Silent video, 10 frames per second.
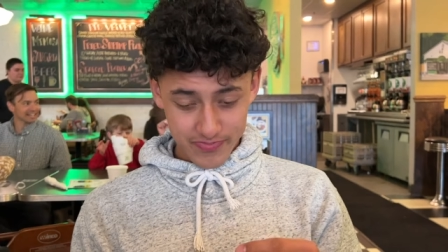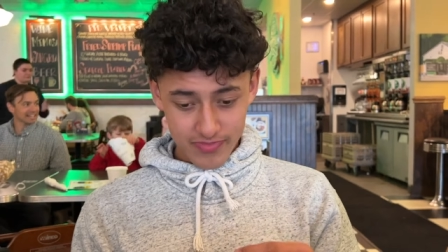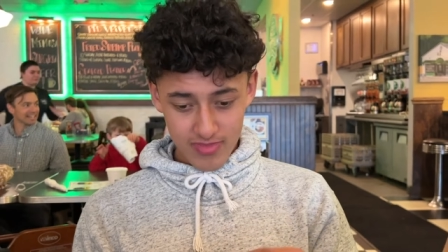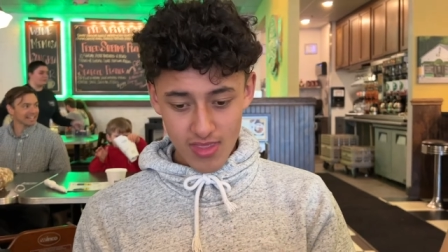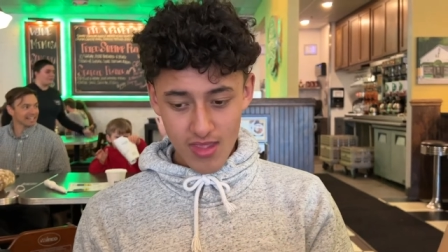
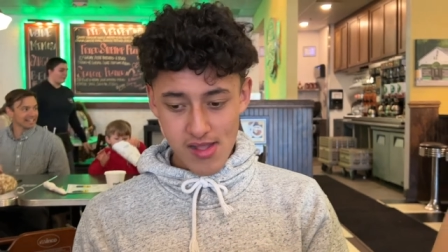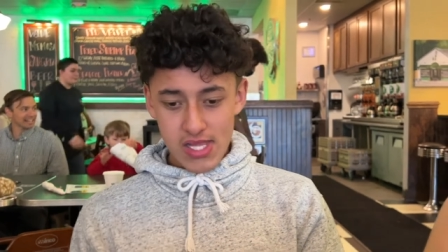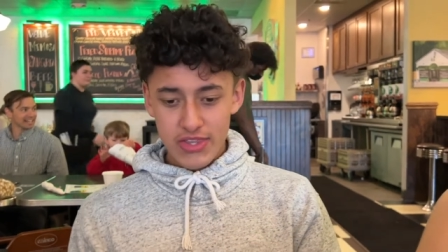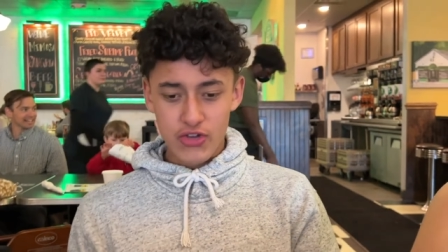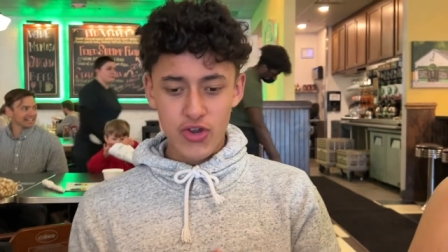
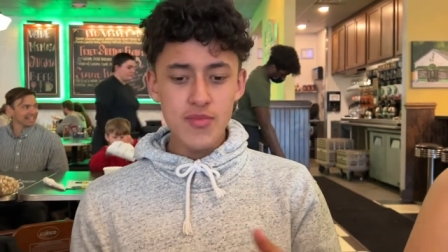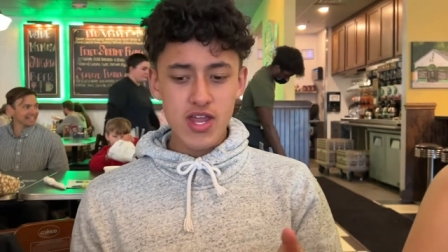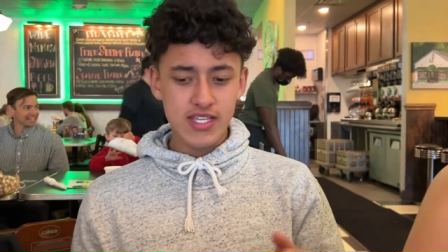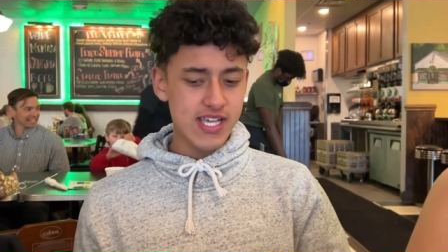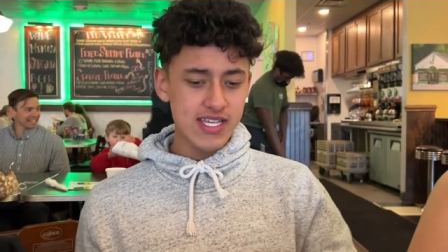Yeah. The creamer
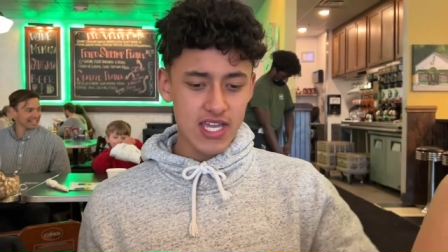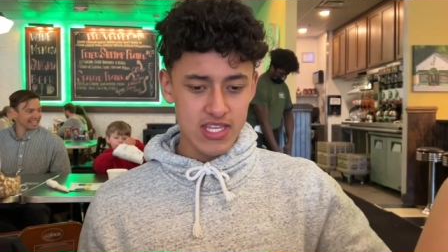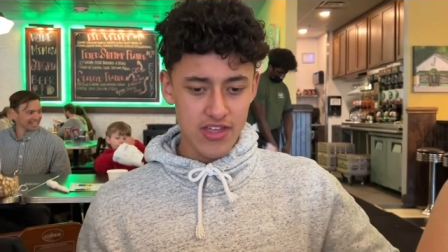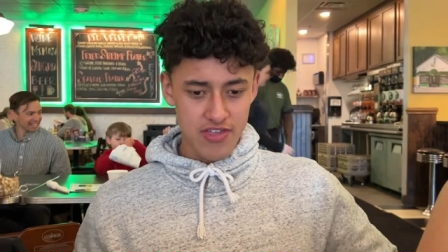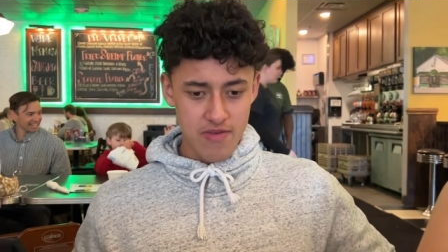didn't taste like
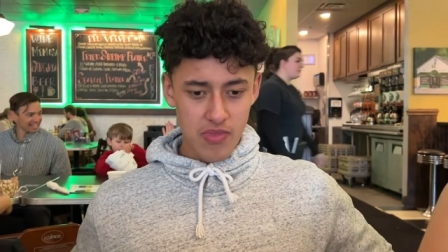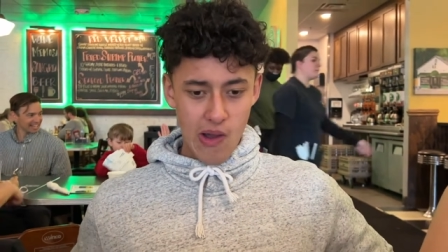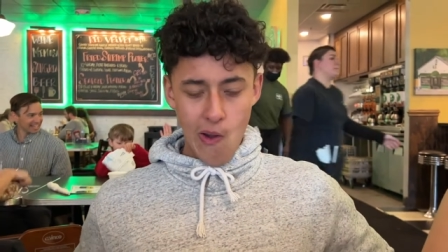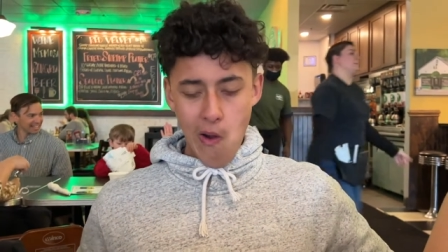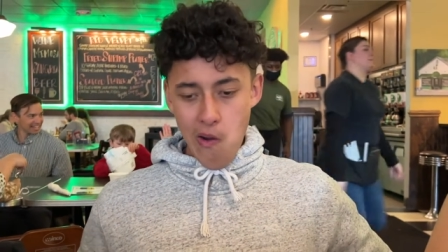nothing.
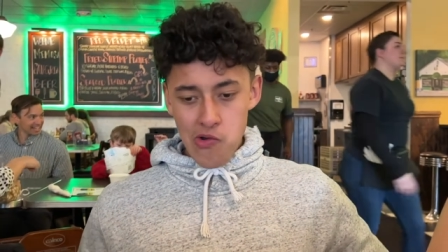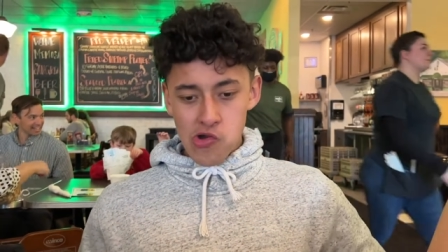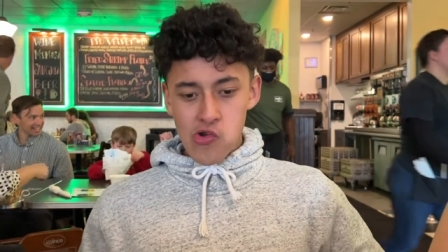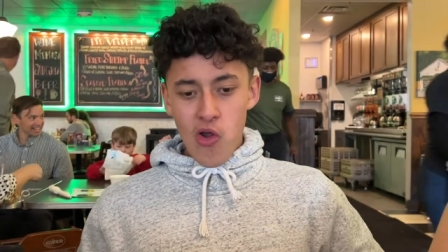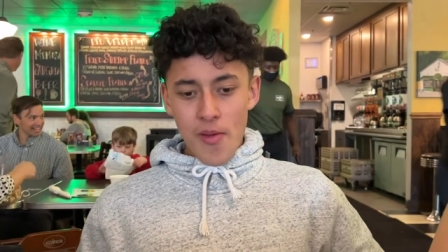
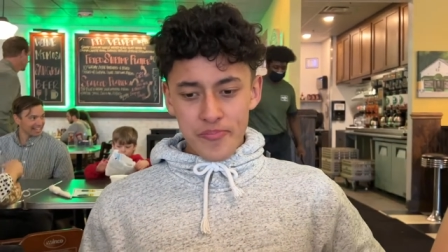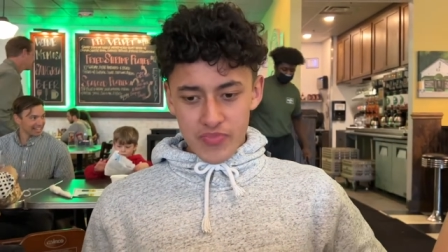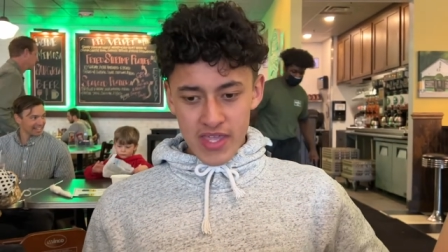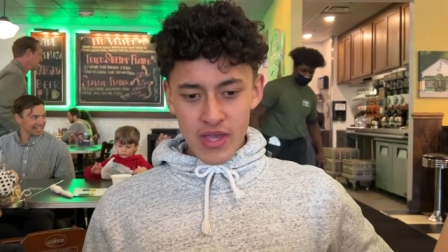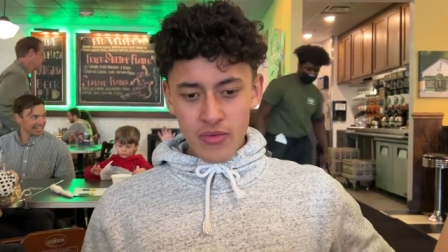
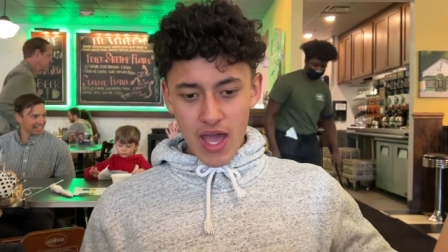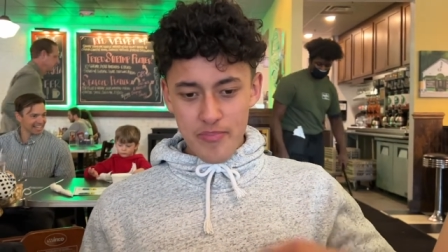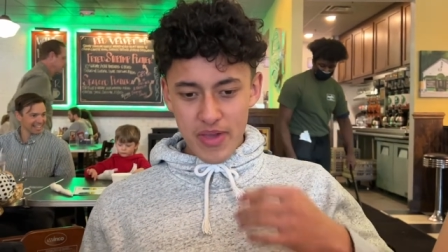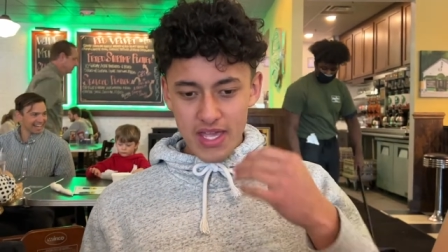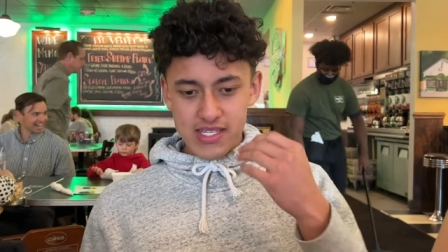And then when I
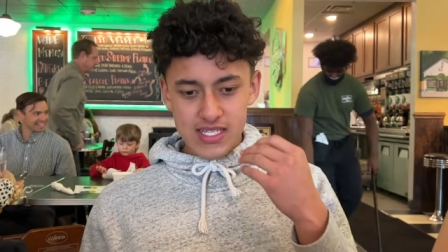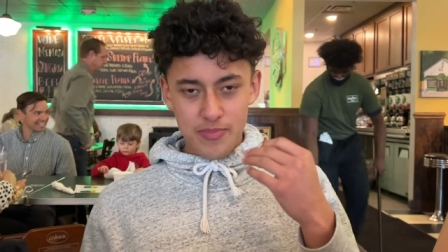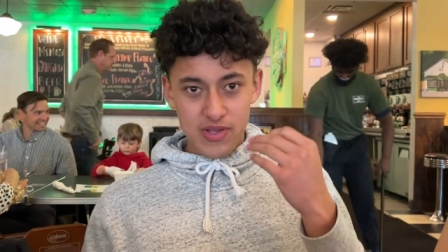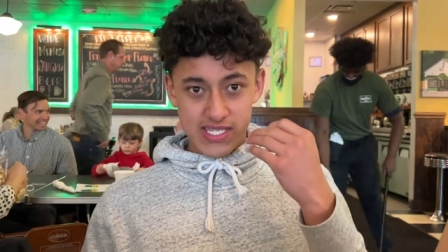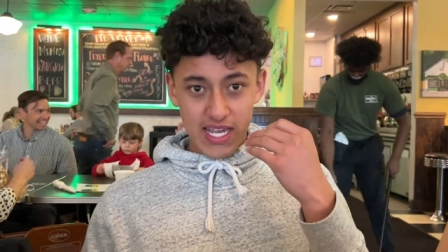bit into the
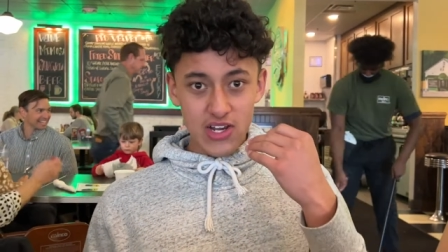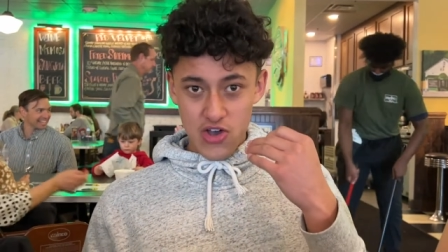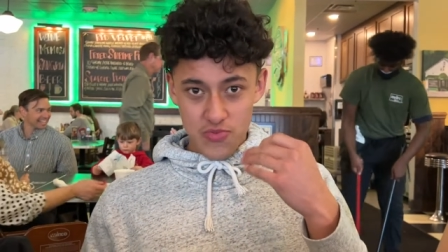potato,